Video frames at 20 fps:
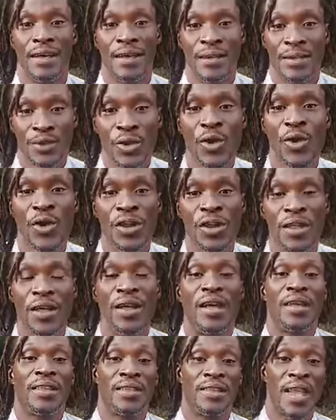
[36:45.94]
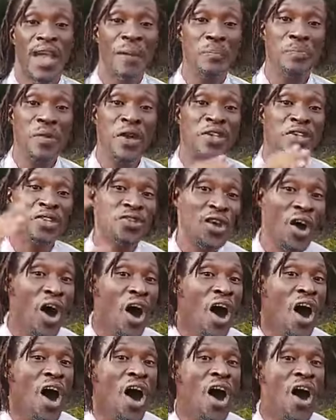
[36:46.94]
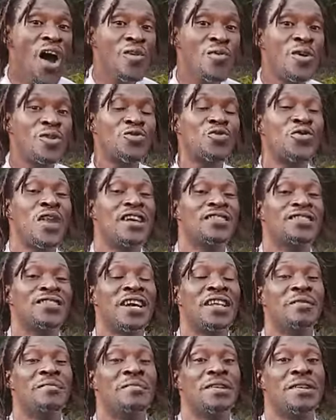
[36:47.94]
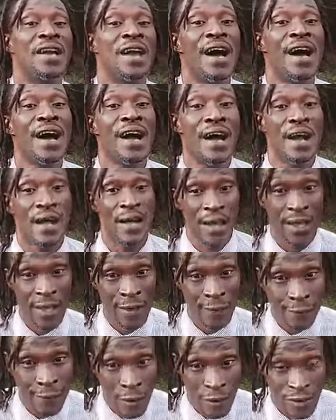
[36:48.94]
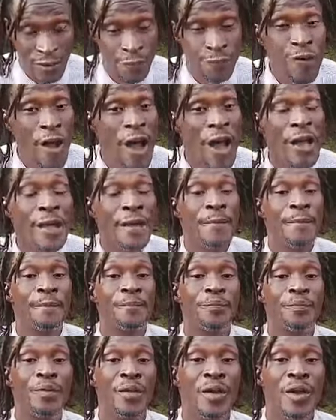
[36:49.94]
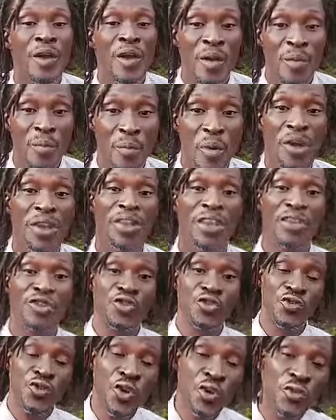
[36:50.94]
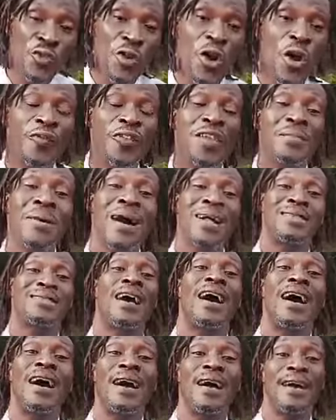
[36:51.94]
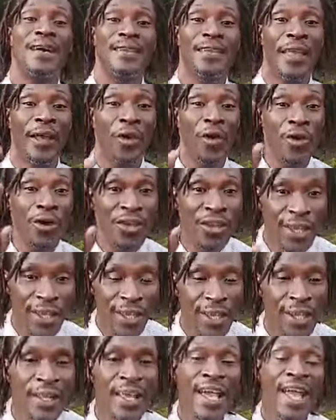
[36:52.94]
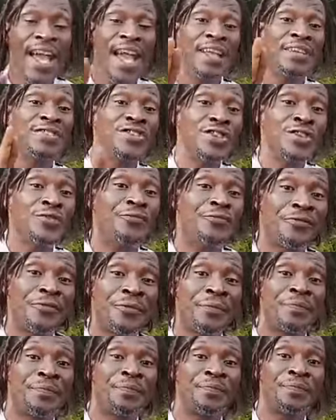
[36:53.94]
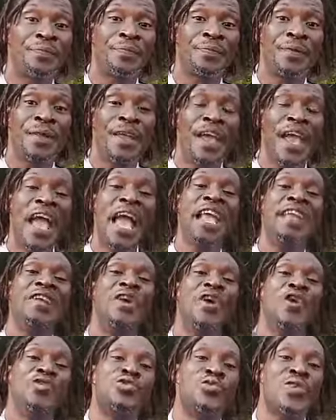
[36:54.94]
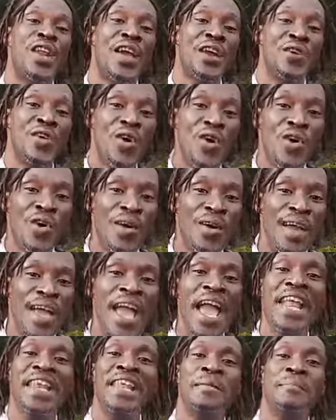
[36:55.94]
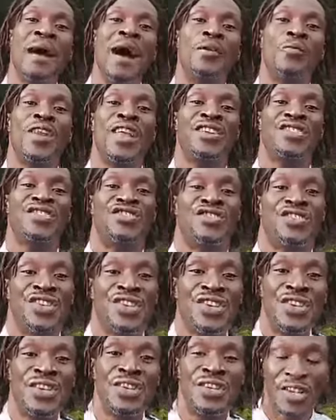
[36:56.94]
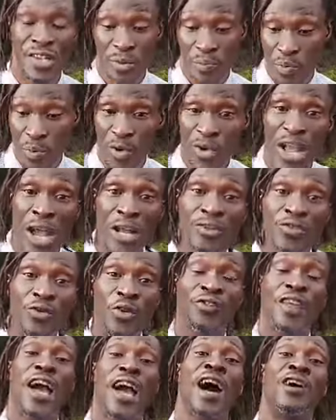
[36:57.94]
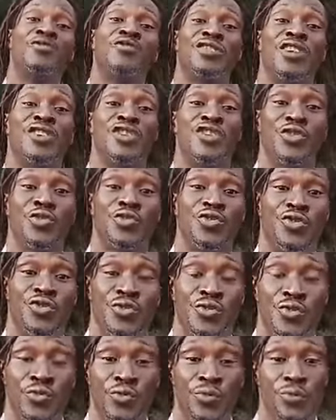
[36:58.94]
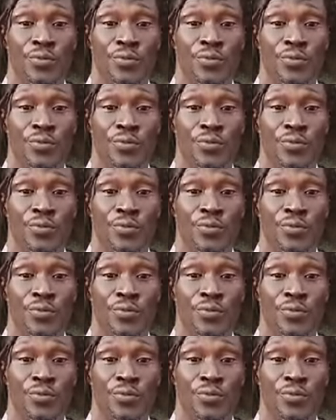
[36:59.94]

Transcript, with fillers: So, them pictures, all what you seen in the media, is falsified. But the truth of the matter, they go kill and thief. Any house where they go, any man where they see, they pull you out of the house, and shoot you.